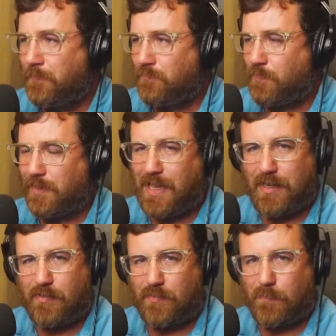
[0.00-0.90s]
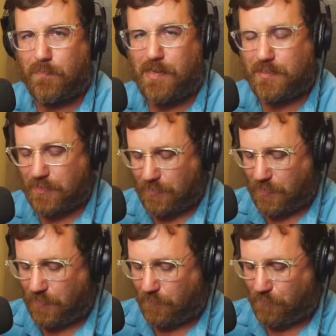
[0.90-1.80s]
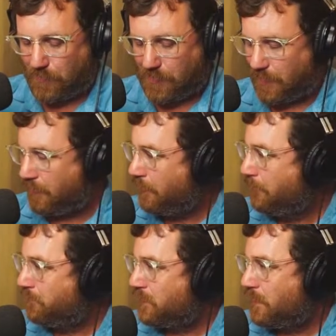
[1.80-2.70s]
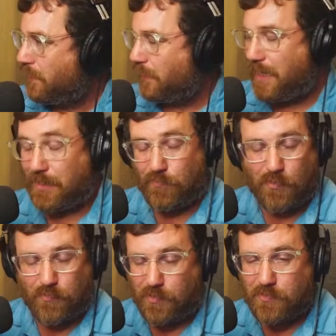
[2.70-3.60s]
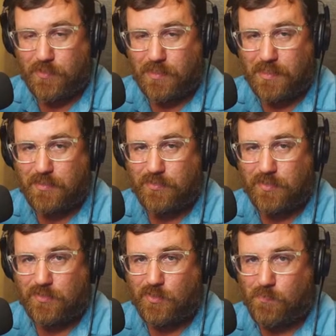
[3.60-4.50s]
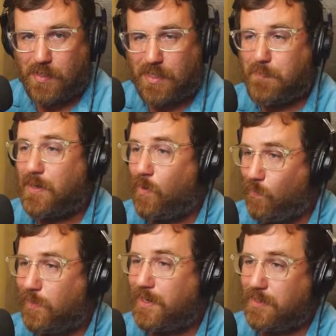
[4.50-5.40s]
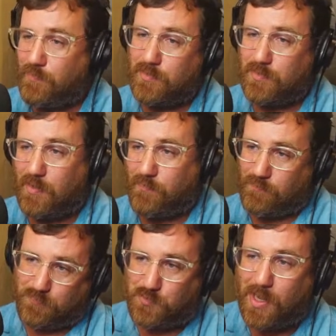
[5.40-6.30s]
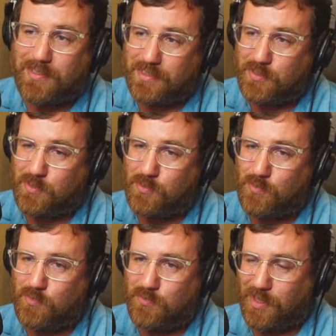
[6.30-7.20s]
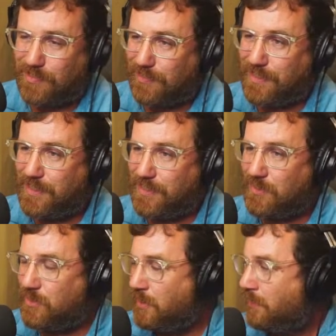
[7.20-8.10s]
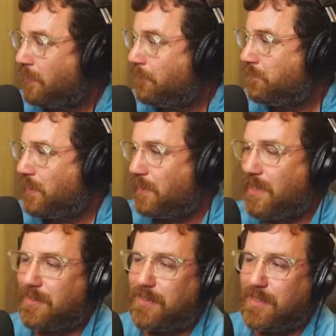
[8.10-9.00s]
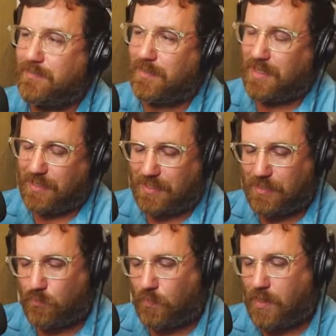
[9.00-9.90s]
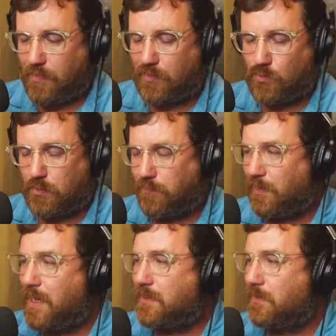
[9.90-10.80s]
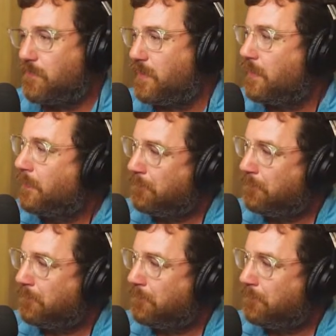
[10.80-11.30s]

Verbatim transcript: from a lack of compression, it could be a lack of refrigerant in the system, it could be a whole lot of different stuff duct issues, duct leakage, a lot of things that kind of get around that sort of philosophy.